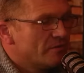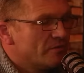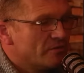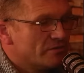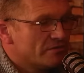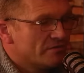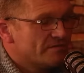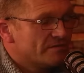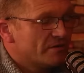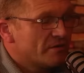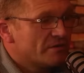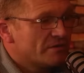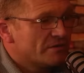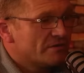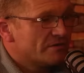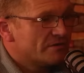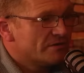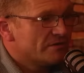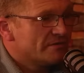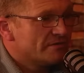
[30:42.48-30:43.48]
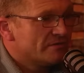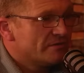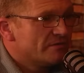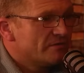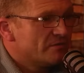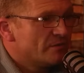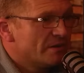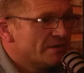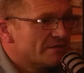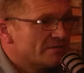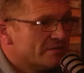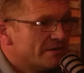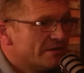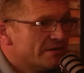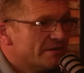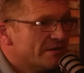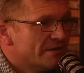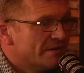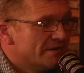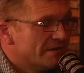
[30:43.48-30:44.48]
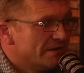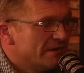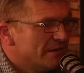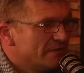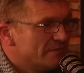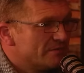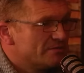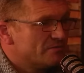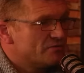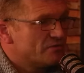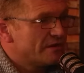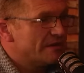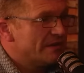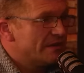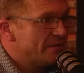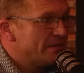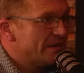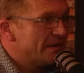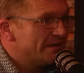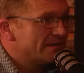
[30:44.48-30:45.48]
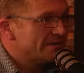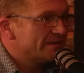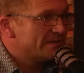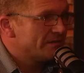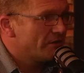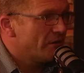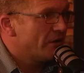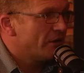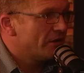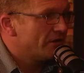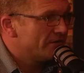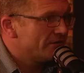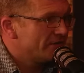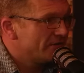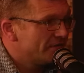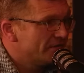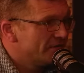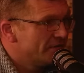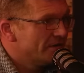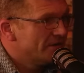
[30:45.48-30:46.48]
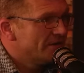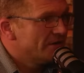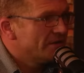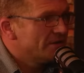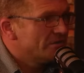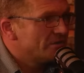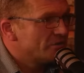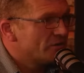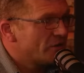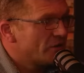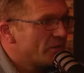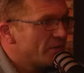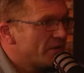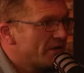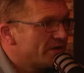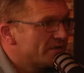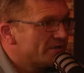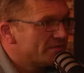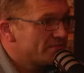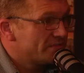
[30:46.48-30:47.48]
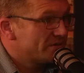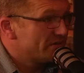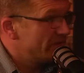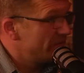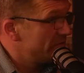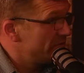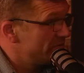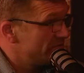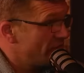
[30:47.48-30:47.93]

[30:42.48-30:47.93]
No, fuck it. If, if you ask me, it was really basic, all of it. Yeah. You know, because it was it